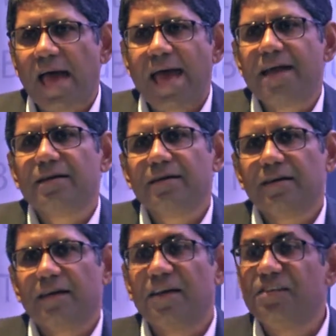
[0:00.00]
and
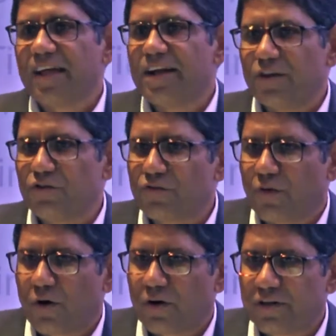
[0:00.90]
incentives
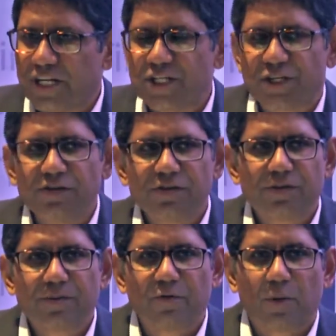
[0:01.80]
for teachers
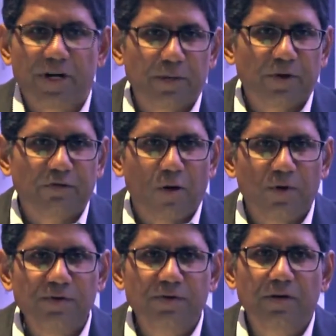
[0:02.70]
for better
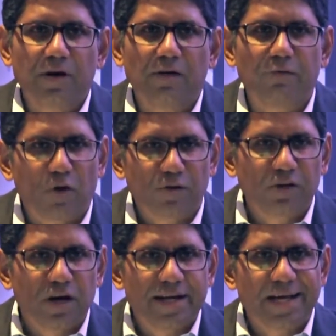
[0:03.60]
performance, focus
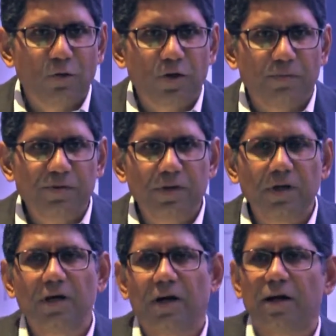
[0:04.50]
on learning outcomes.
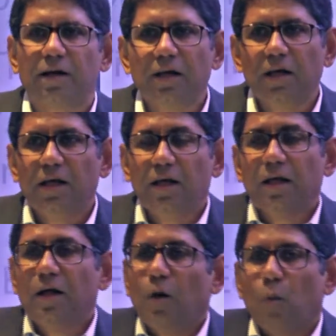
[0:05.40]
Right.
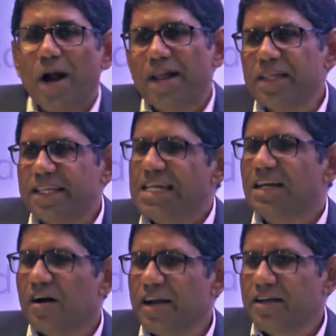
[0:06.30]
One, I think, key
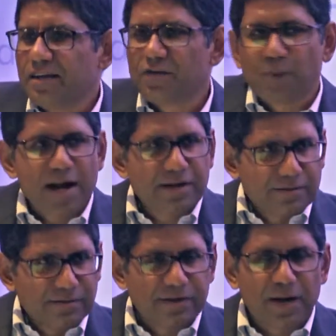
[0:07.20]
learning,
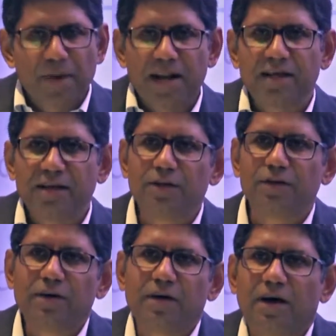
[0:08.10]
despite there are many
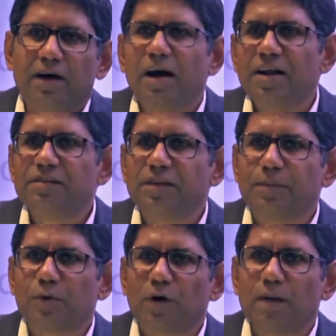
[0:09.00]
learnings in the
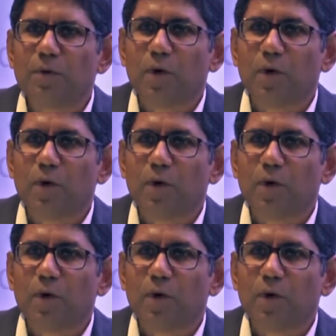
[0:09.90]
program,